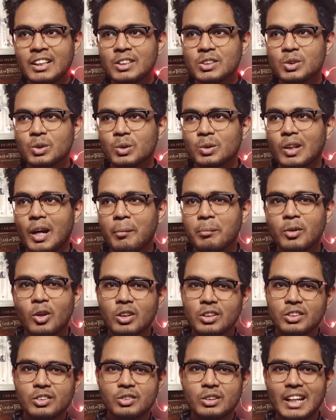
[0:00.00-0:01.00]
So I'm
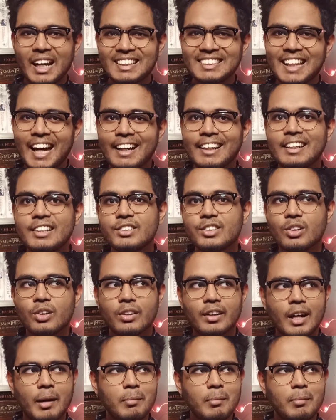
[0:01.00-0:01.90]
not exactly sure.